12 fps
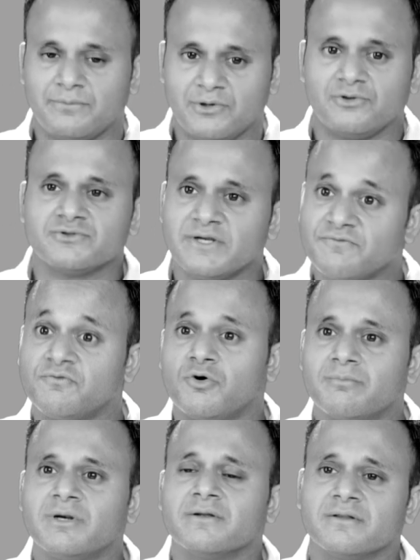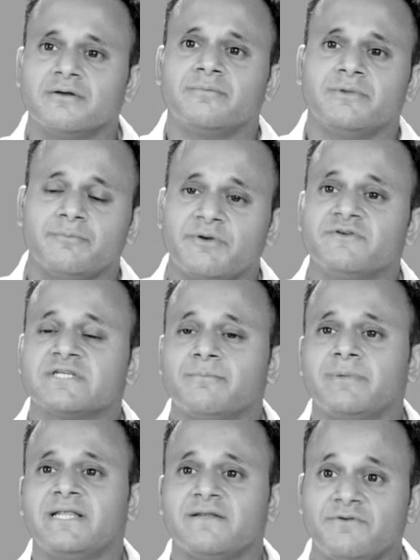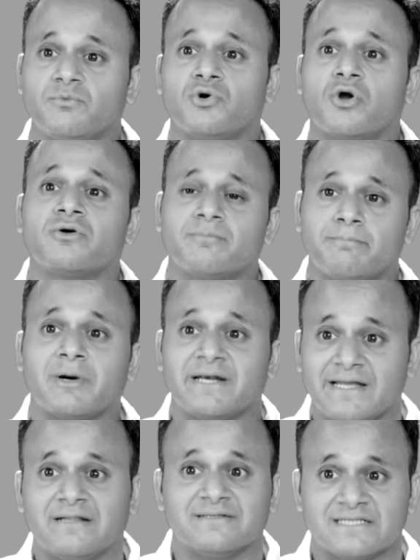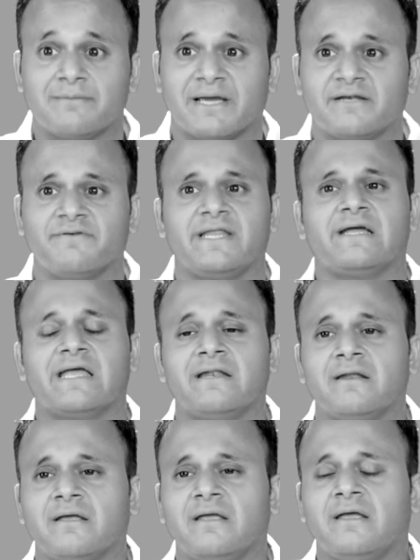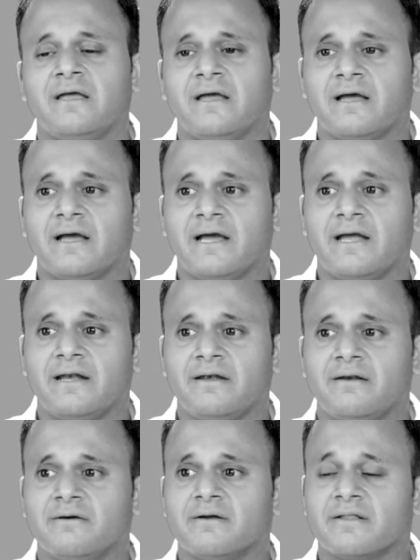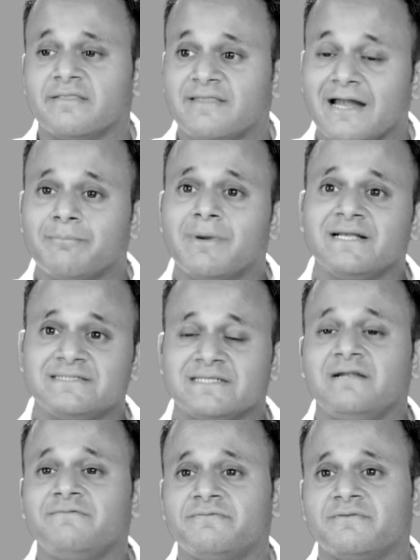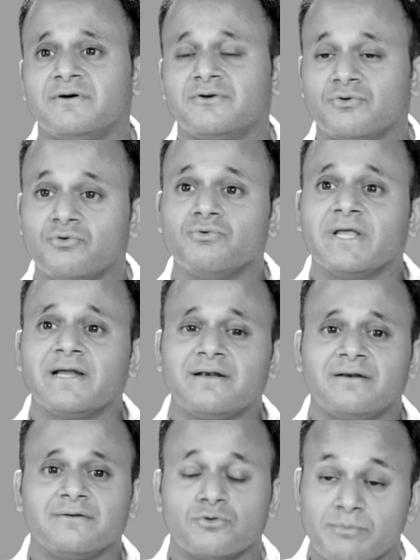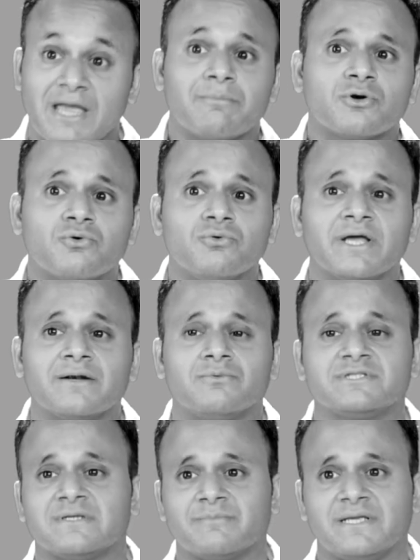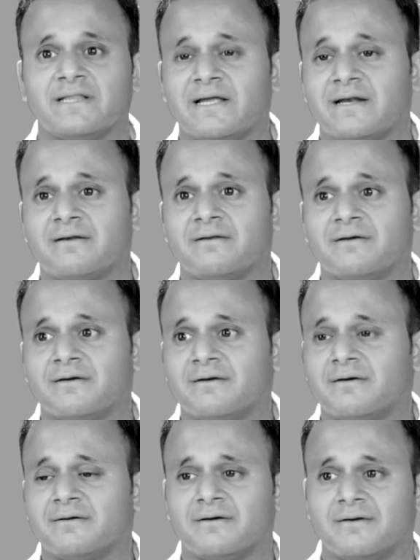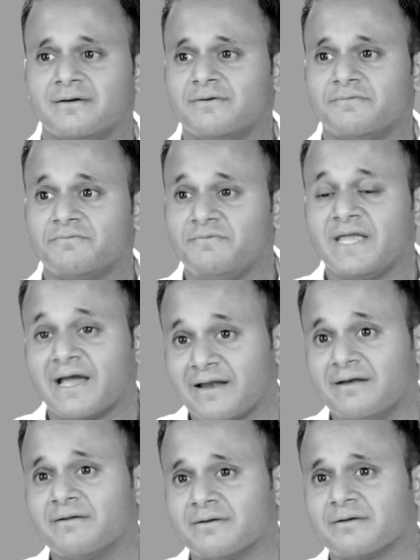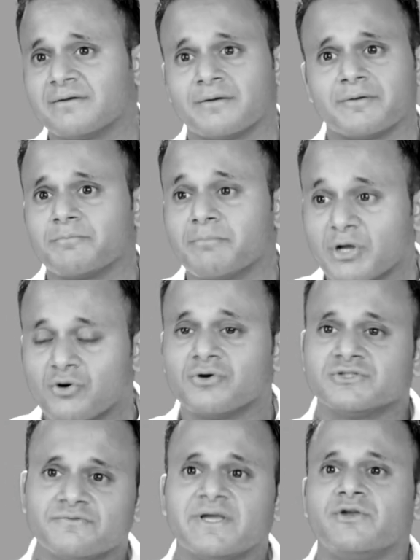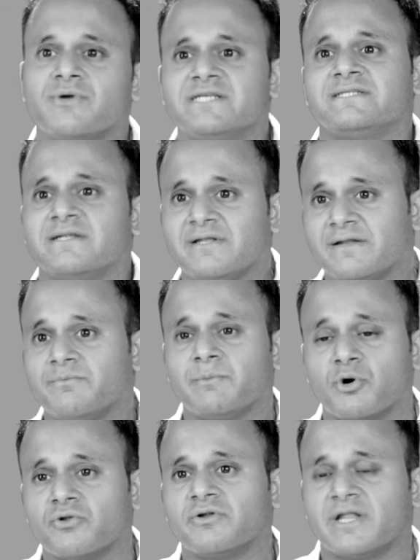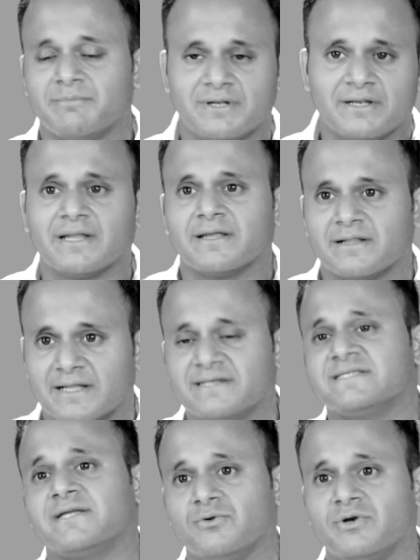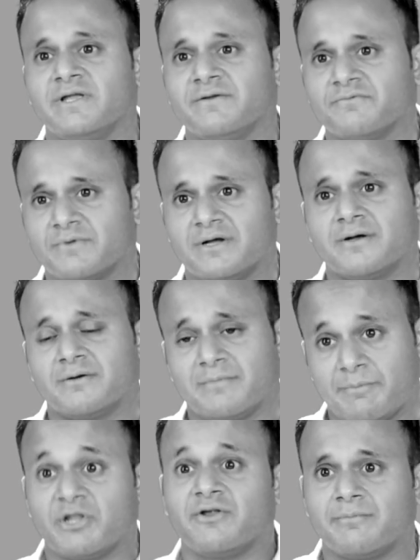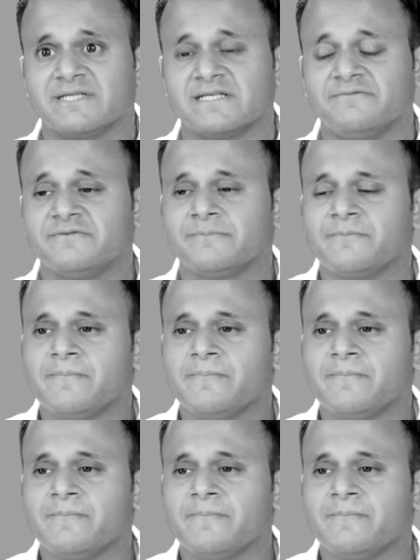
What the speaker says: we also informed the previous company that we would not partake in the same activity again. And that by itself, to be able to do that, was something that we had because of the education that we brought to the table, that is including my brother and myself.